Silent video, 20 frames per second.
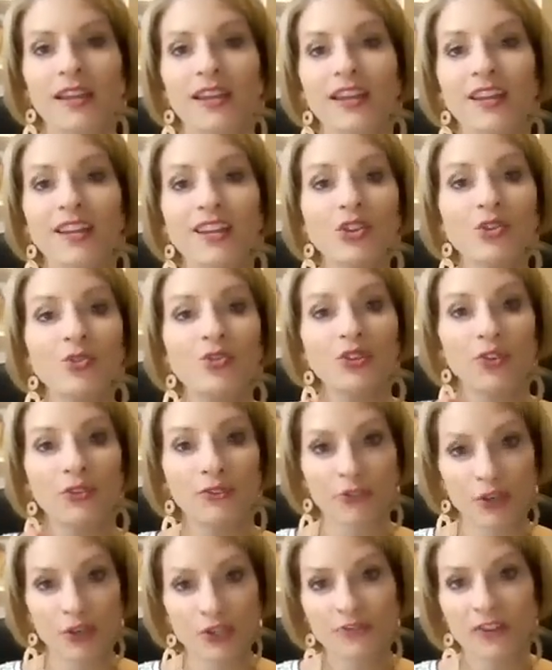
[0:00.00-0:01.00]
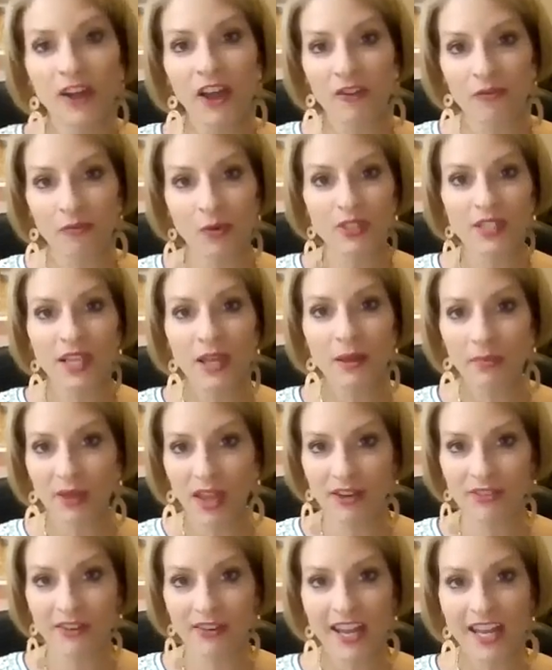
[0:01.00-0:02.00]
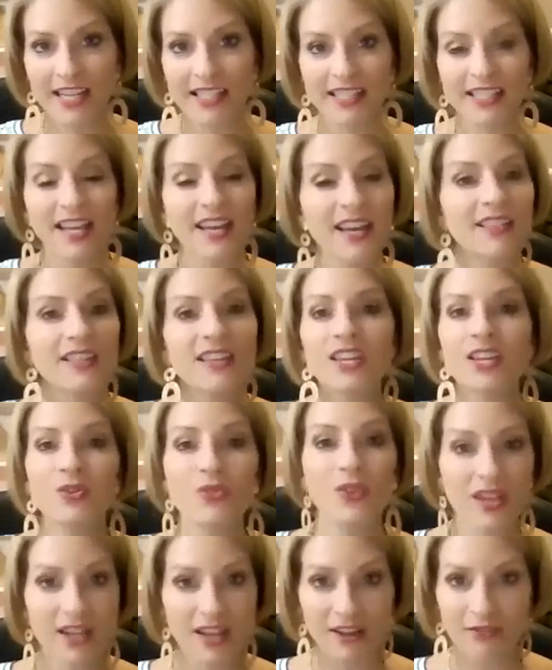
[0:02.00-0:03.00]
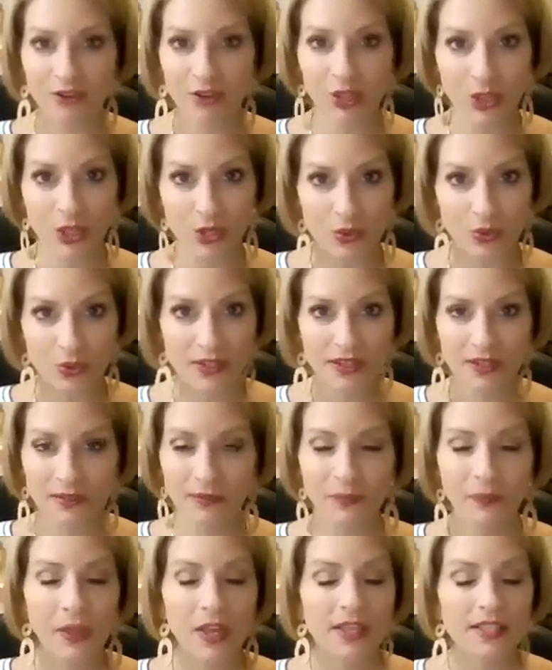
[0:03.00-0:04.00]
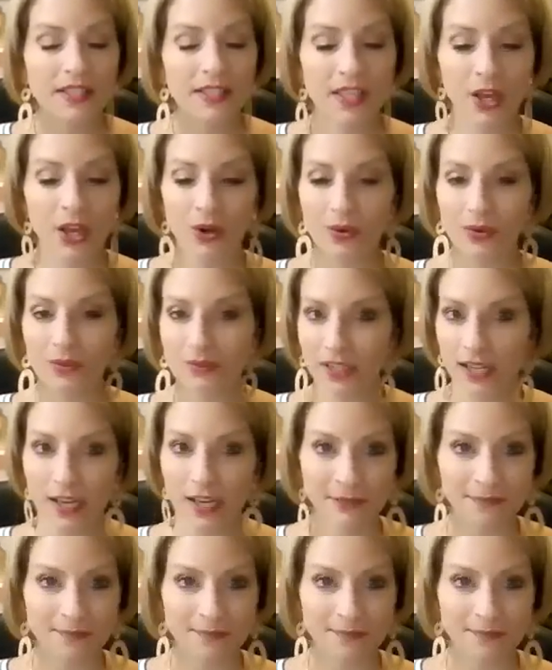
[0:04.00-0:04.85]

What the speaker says: getting you your first 5% pay raise that you can never lose. So